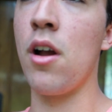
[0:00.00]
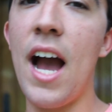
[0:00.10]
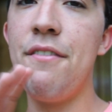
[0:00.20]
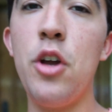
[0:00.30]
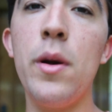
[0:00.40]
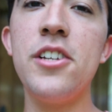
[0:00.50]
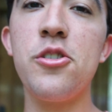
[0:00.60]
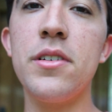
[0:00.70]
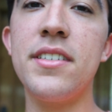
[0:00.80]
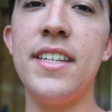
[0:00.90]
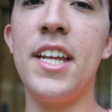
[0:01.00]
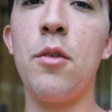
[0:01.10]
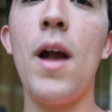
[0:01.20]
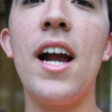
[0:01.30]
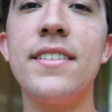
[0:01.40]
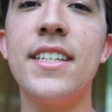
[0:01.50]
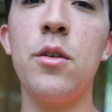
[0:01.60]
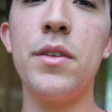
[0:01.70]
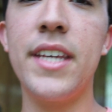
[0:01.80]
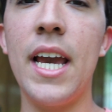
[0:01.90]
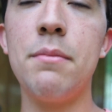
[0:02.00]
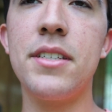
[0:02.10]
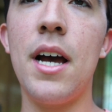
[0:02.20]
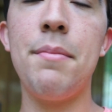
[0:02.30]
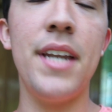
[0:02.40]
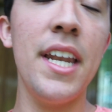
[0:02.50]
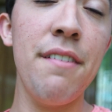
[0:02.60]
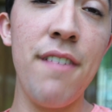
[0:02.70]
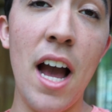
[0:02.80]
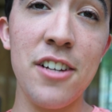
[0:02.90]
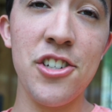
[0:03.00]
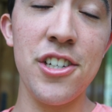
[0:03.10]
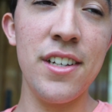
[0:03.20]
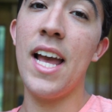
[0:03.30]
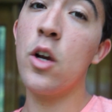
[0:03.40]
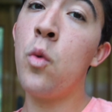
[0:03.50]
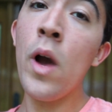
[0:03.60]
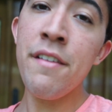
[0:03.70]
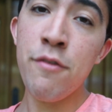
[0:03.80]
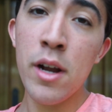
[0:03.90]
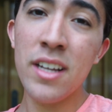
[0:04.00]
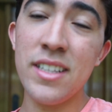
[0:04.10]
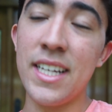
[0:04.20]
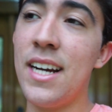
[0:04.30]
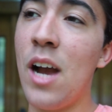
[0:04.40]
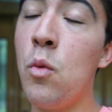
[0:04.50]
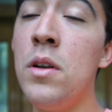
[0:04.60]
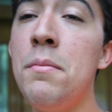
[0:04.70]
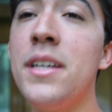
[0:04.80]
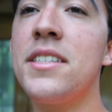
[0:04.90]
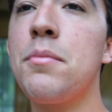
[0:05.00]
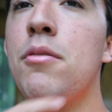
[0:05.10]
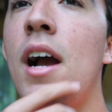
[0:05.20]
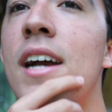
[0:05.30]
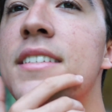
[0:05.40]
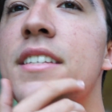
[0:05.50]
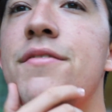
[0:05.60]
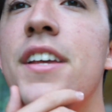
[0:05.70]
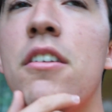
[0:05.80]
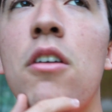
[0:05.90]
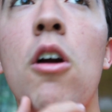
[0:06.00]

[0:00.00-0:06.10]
I have no interest in interacting with GameStop in any fashion, and quite frankly, I wouldn't be surprised if their